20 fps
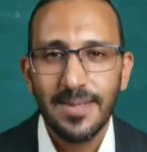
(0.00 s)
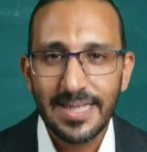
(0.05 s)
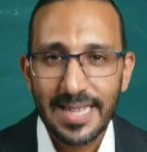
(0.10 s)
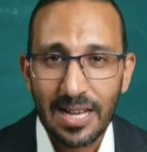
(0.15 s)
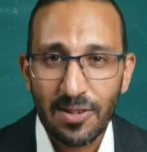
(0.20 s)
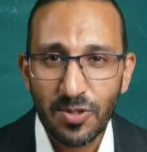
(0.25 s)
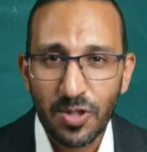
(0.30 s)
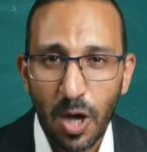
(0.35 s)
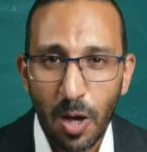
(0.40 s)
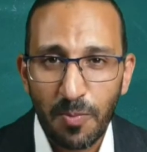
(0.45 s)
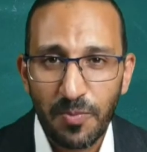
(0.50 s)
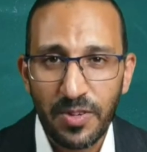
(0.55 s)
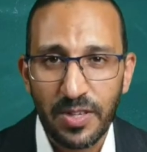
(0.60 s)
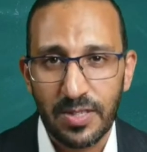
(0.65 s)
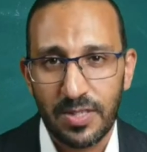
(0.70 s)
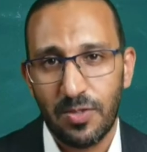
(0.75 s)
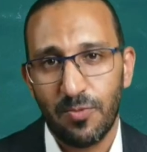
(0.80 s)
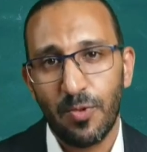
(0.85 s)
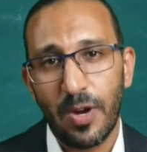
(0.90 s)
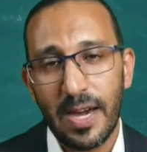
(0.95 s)
Sounds
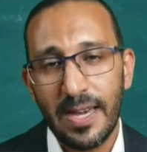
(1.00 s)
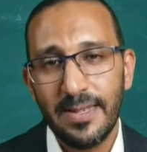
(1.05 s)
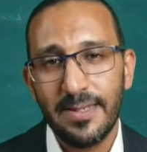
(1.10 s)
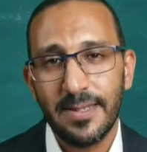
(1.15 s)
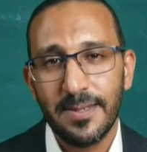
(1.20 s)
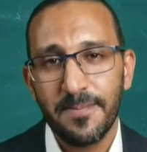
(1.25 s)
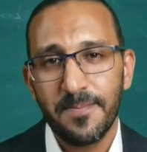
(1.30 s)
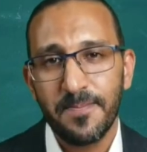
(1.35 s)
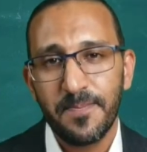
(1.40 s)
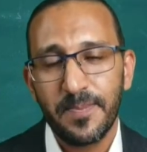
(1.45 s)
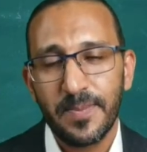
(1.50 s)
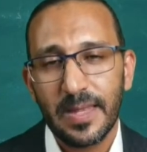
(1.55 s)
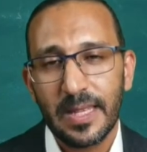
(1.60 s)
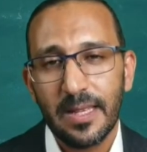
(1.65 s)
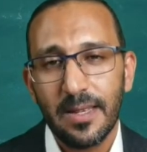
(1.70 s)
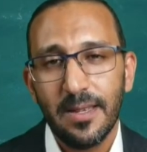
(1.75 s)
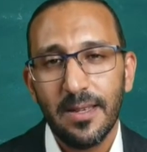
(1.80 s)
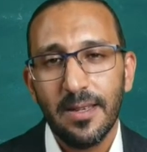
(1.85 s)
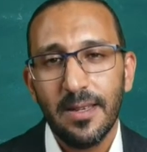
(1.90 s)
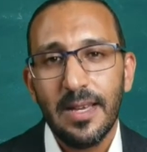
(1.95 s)
obvious, right?
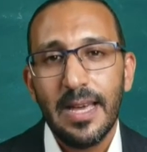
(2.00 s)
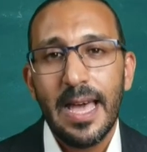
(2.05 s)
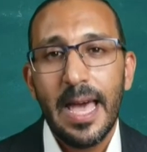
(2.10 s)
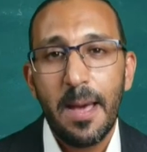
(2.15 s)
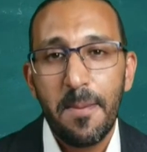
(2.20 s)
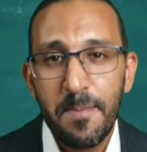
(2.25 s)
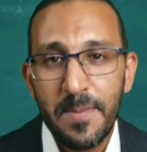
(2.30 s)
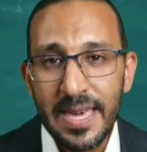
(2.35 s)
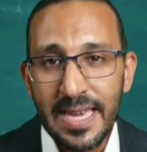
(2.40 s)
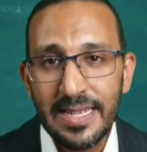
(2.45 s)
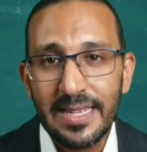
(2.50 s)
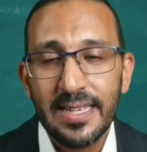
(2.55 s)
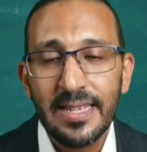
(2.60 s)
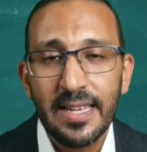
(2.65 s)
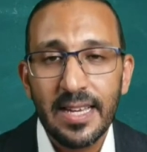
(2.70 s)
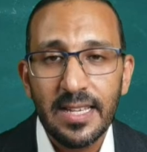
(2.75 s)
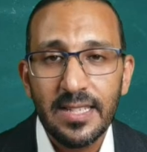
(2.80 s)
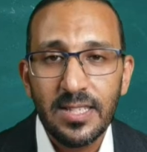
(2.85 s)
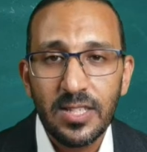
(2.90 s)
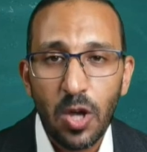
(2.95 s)
A
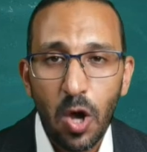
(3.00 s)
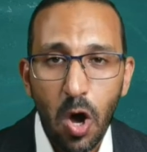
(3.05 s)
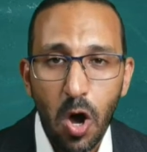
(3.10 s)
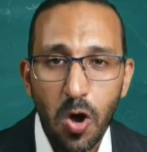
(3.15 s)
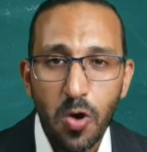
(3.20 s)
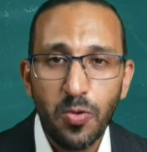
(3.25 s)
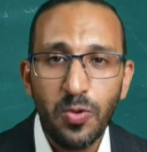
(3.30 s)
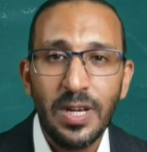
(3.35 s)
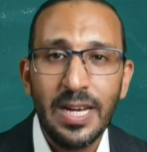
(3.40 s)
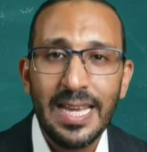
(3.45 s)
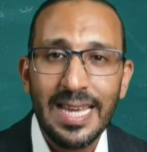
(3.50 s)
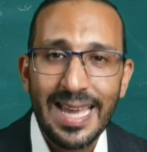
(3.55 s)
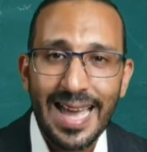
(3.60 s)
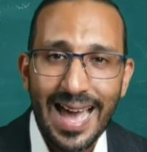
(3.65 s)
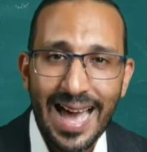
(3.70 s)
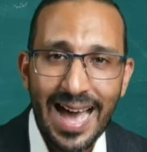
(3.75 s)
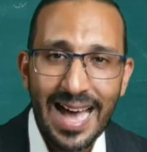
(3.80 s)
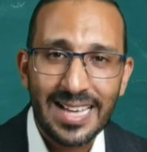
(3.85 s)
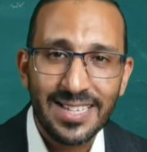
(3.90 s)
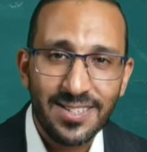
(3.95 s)
meeting is only
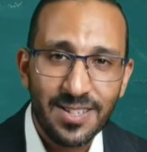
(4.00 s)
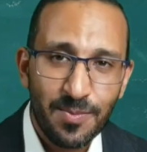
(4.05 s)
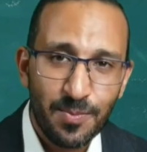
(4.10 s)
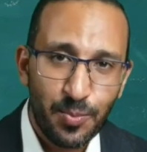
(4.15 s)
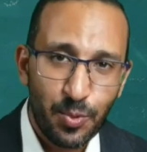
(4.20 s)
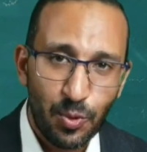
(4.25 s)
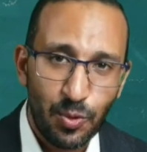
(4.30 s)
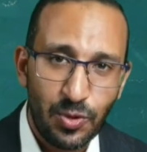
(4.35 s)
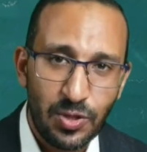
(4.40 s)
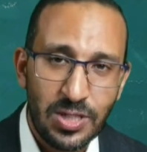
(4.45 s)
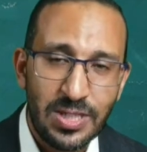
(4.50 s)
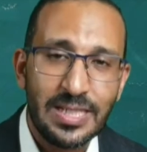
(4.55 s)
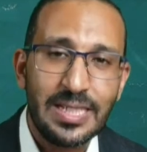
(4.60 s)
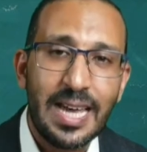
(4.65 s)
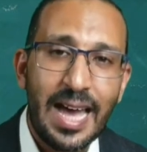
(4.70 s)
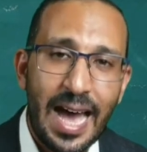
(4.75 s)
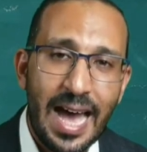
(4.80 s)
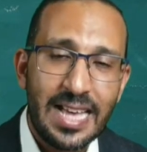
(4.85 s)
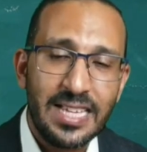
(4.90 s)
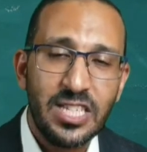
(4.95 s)
as important
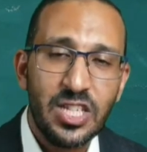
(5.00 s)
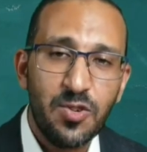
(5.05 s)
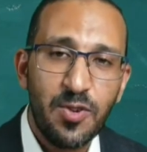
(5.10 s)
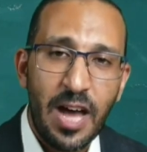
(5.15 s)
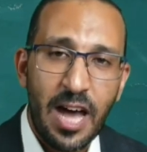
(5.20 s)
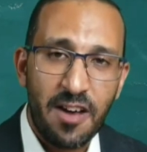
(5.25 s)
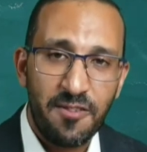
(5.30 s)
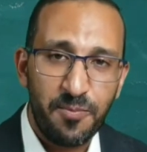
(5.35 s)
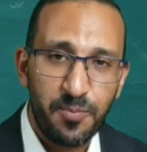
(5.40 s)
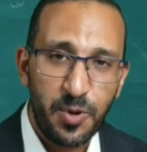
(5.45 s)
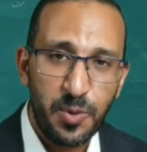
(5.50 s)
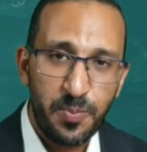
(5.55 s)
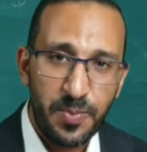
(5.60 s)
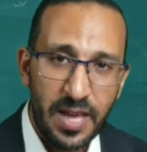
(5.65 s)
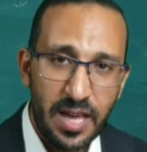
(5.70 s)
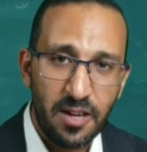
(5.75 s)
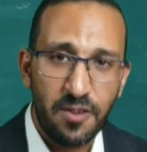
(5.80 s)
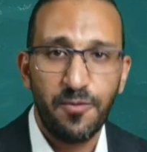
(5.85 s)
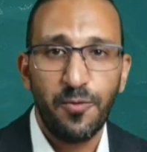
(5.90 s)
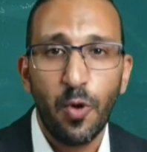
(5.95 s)
as you have
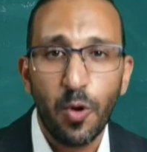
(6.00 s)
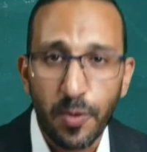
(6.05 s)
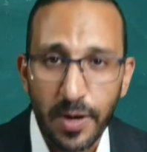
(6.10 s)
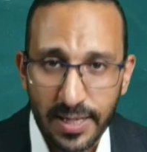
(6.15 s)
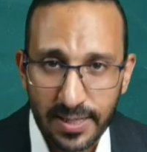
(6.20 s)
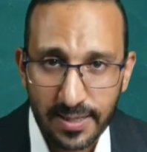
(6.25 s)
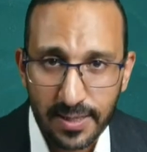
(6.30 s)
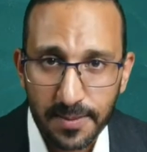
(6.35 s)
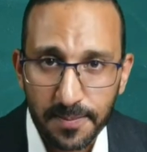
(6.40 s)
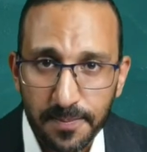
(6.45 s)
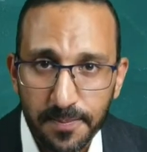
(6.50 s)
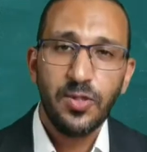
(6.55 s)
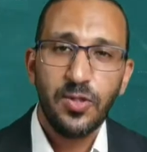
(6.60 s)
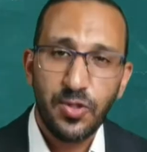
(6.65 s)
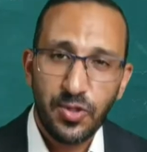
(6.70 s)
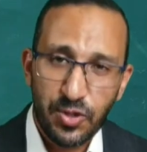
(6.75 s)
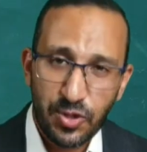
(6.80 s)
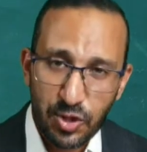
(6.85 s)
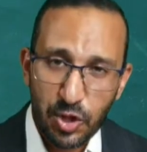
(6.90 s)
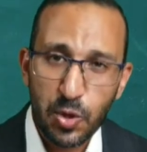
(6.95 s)
prepared for it.
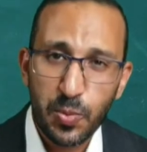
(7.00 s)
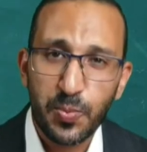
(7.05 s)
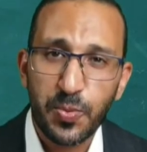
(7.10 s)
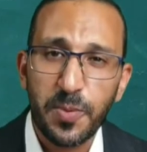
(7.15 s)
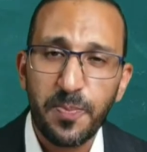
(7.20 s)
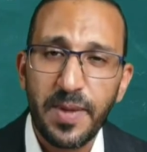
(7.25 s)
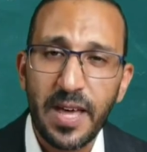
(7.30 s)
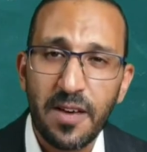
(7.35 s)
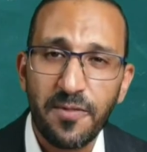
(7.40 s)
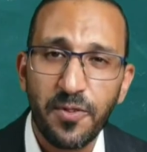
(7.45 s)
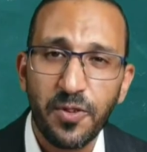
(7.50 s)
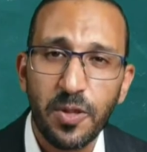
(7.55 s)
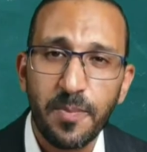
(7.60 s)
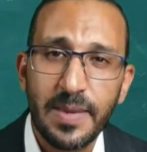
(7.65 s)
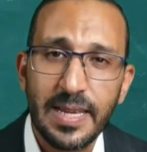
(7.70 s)
To prepare for the